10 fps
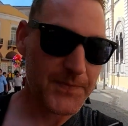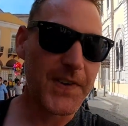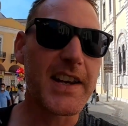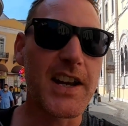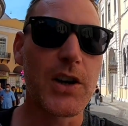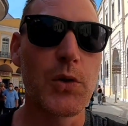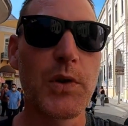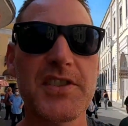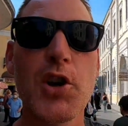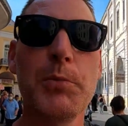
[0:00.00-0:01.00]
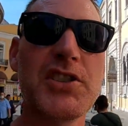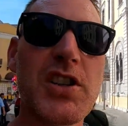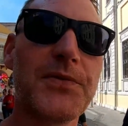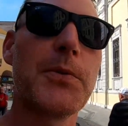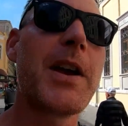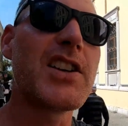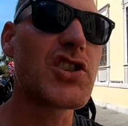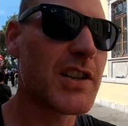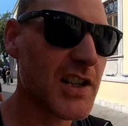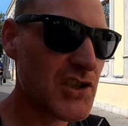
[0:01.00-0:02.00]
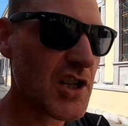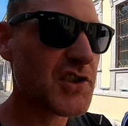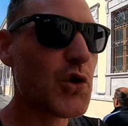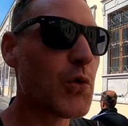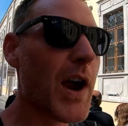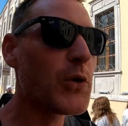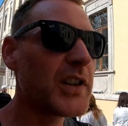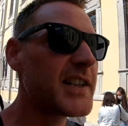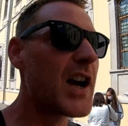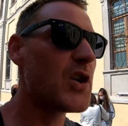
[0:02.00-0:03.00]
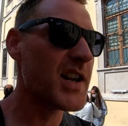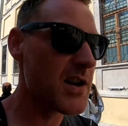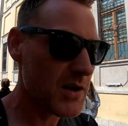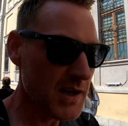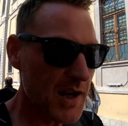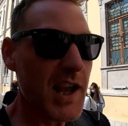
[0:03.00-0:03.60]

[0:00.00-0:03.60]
video with so much information. It's just crowded down here.